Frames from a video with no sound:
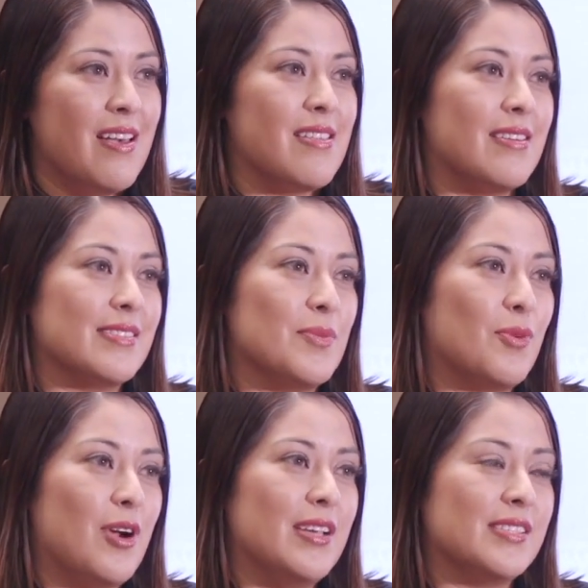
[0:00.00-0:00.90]
that is
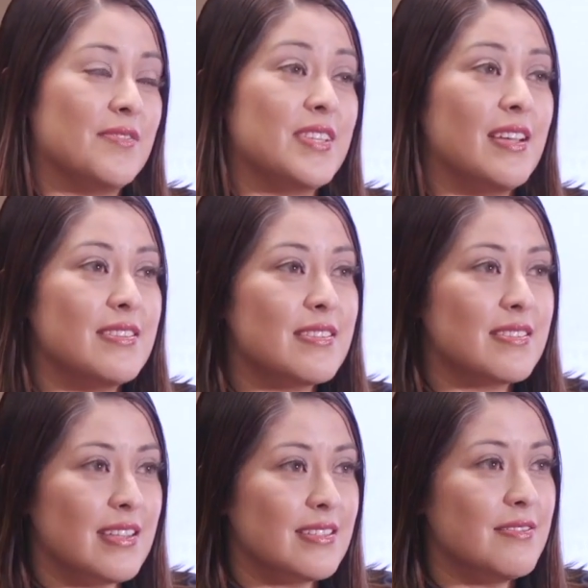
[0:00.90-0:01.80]
comprised of 10
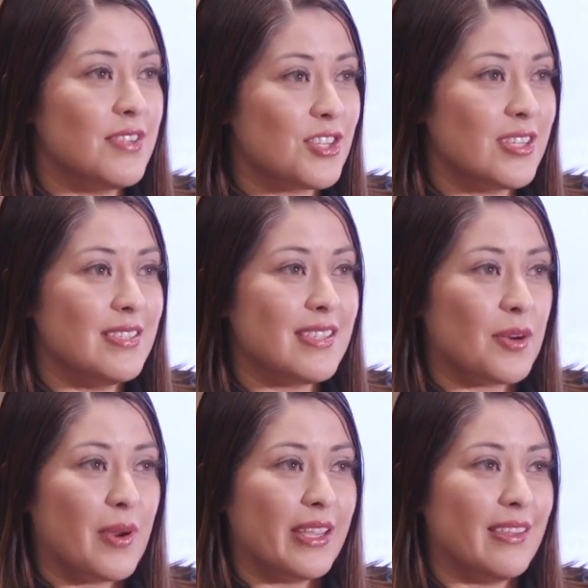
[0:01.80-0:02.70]
distinct divisions that
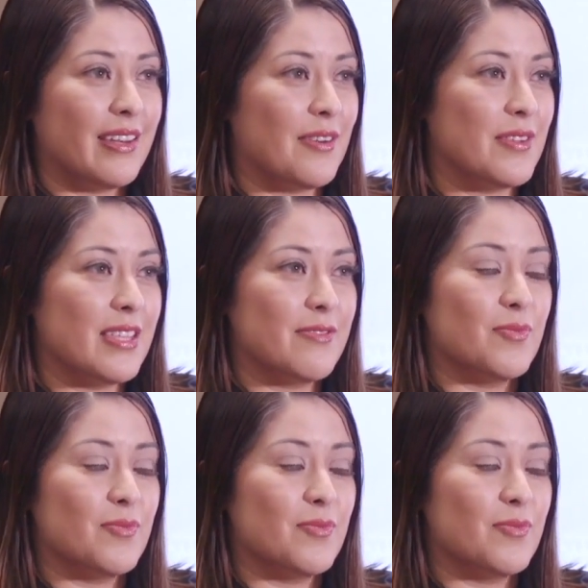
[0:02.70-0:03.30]
regulate everything